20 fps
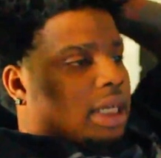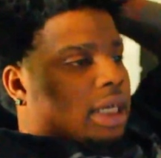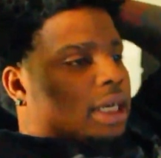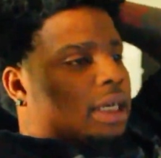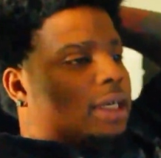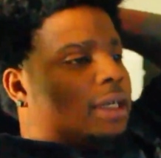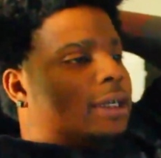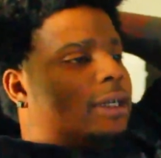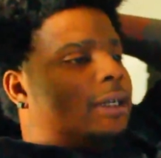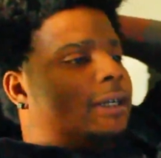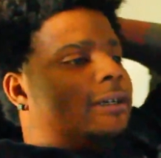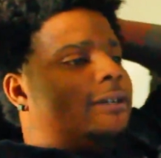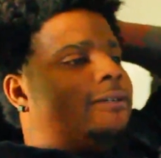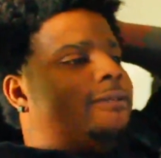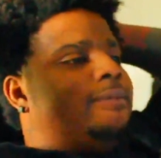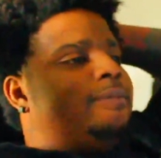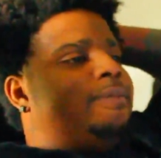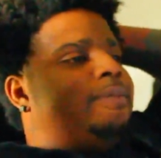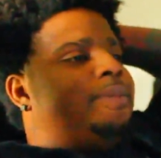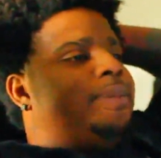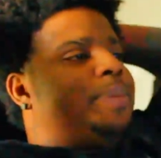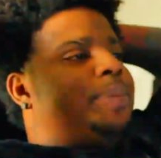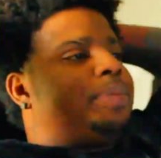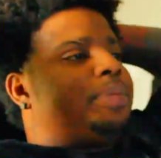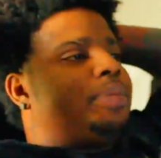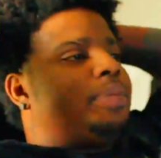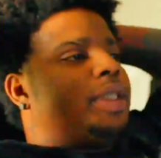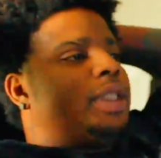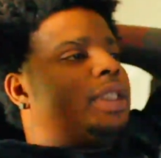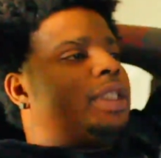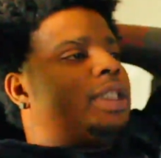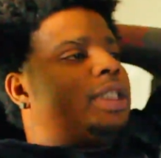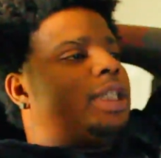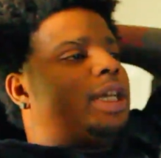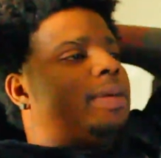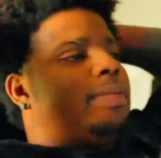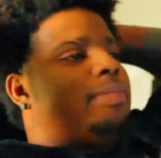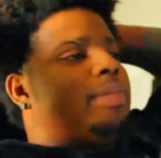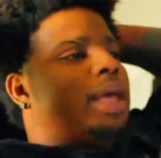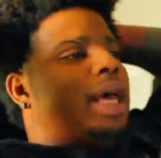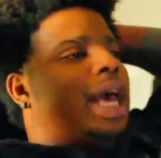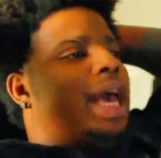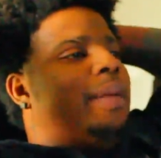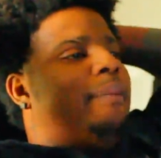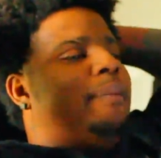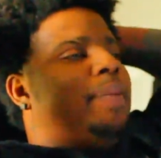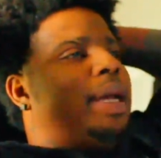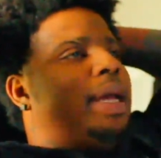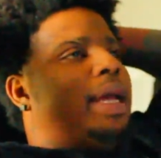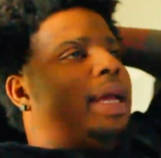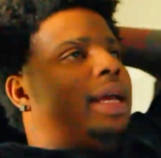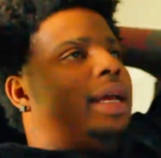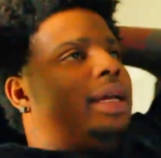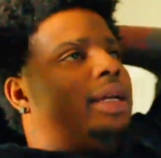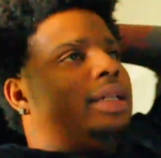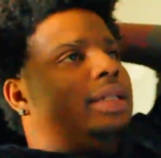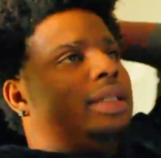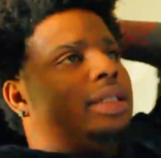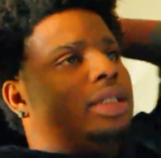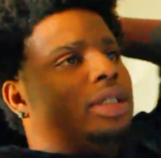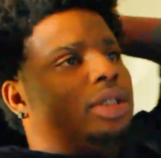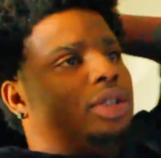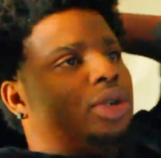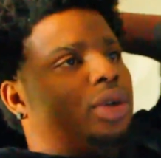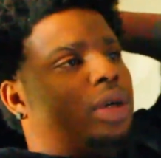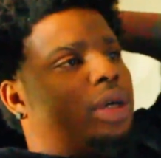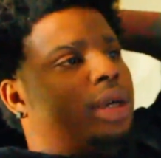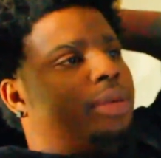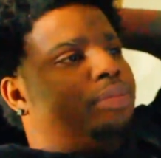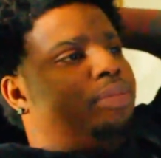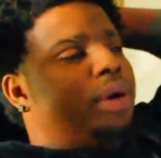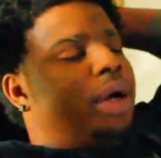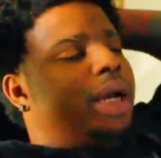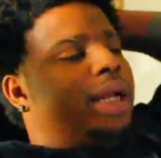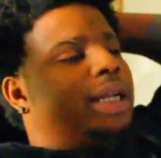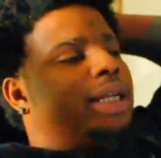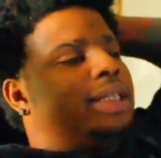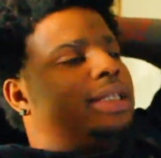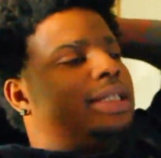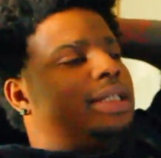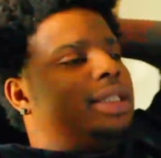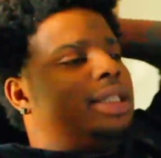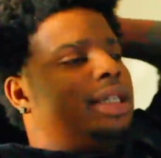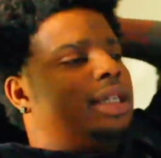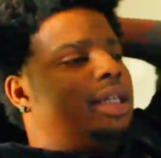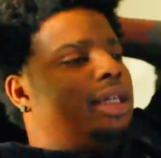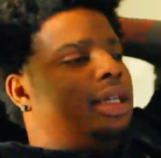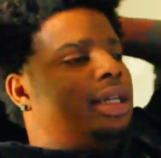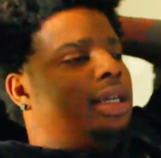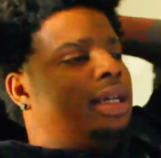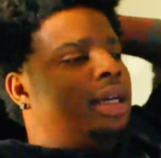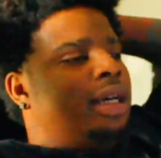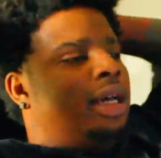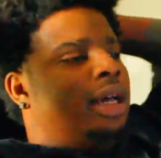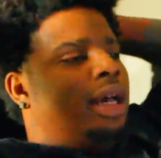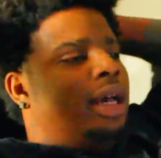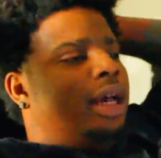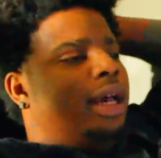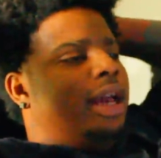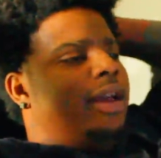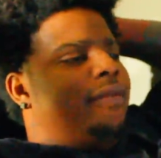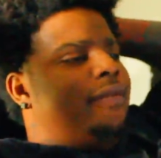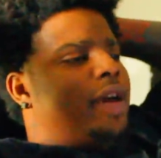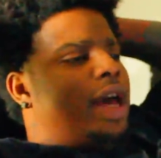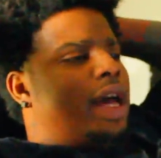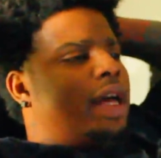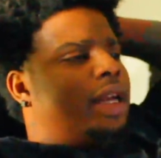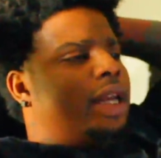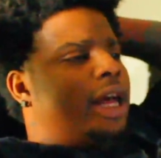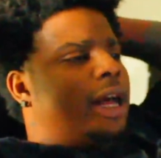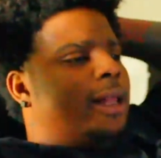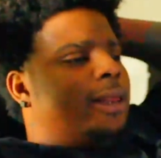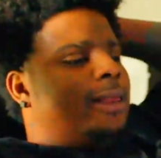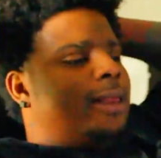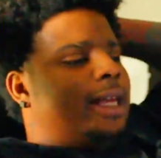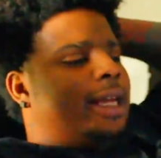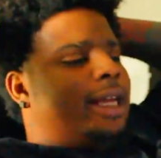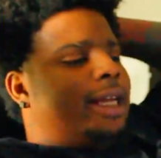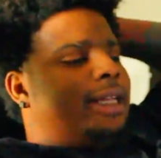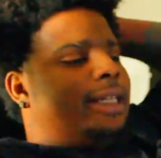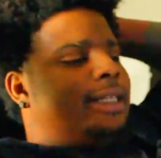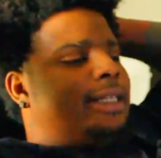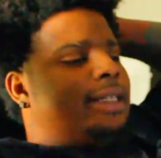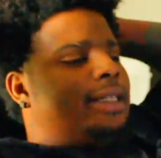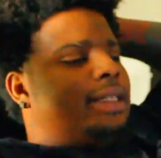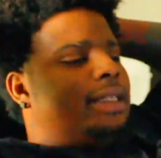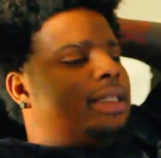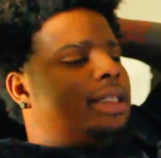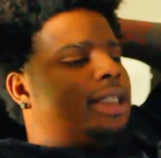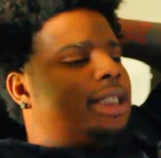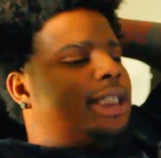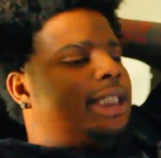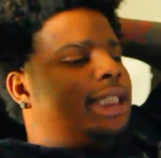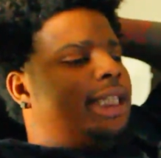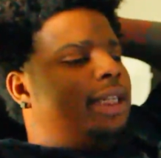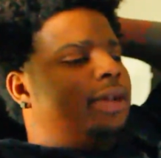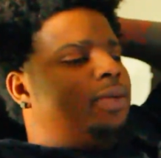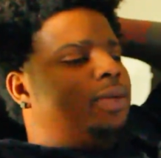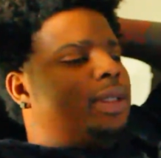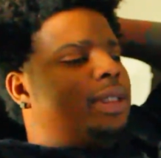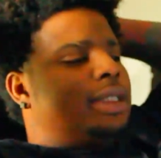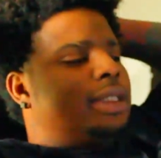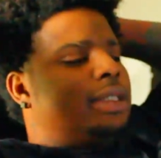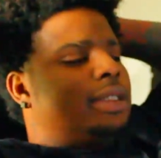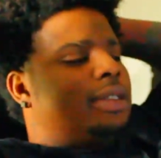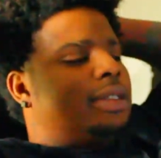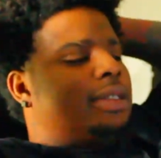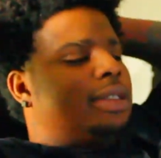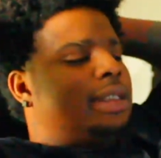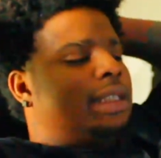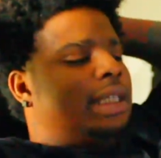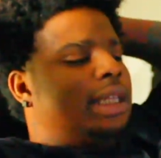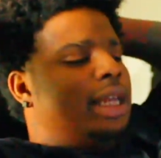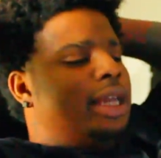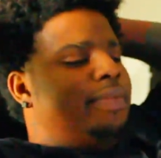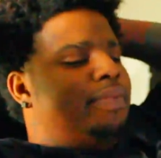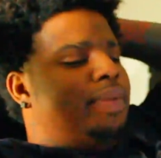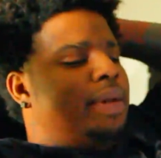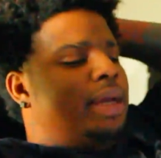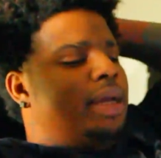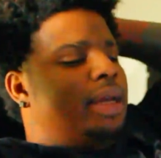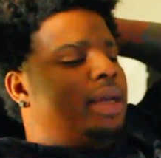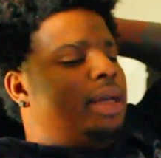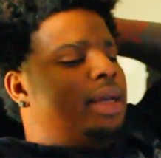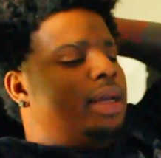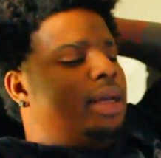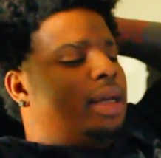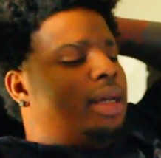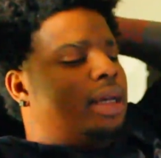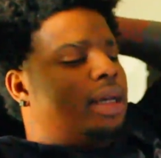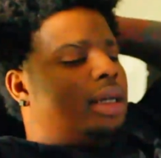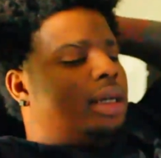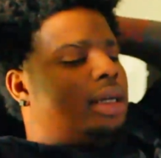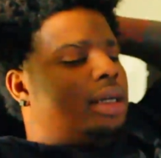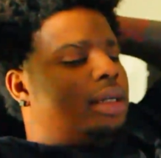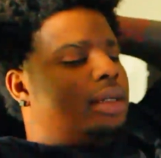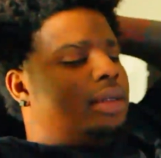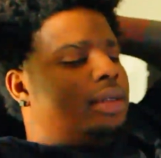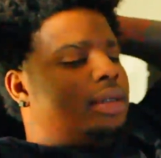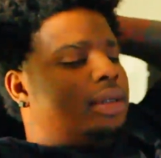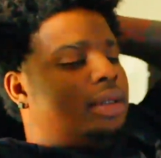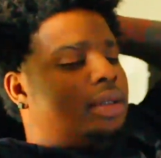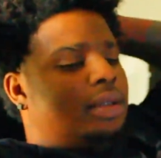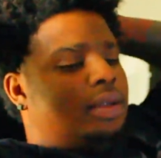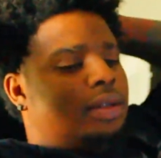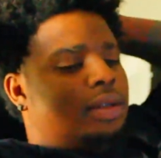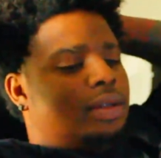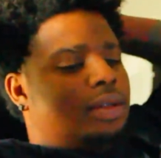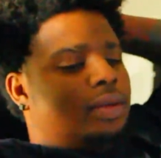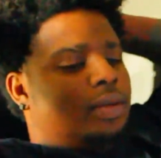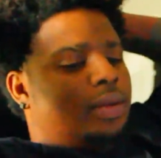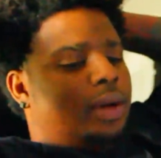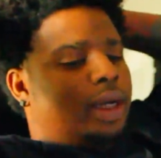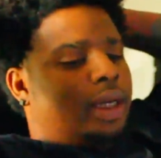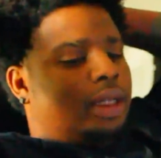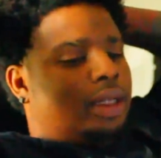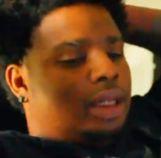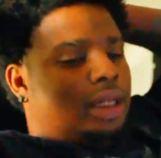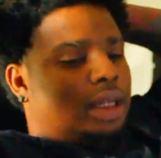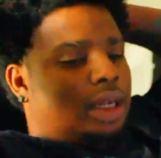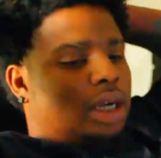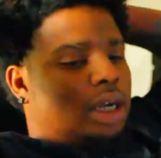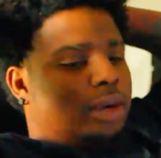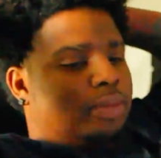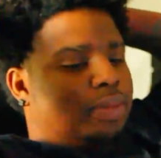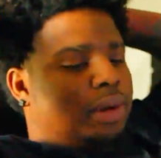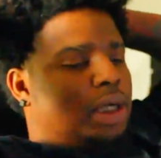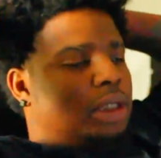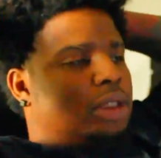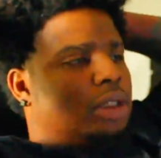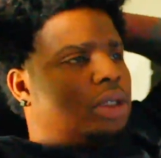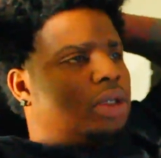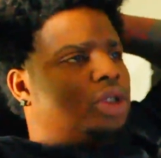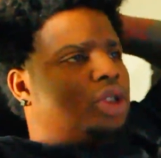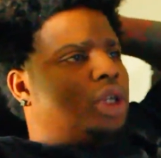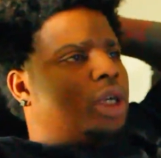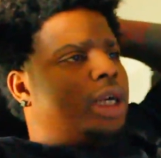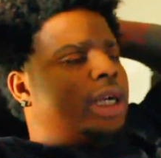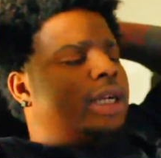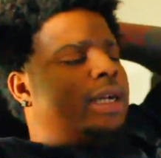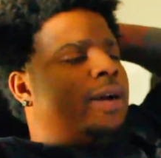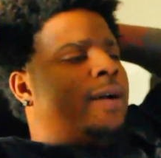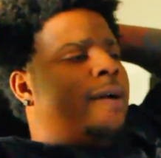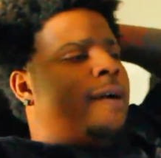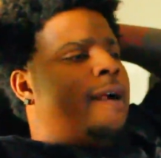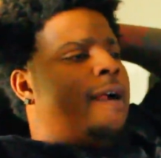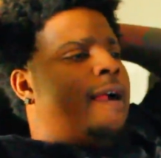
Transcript: Something happened during the pregnancy. He found out that she was sleeping with her personal trainer.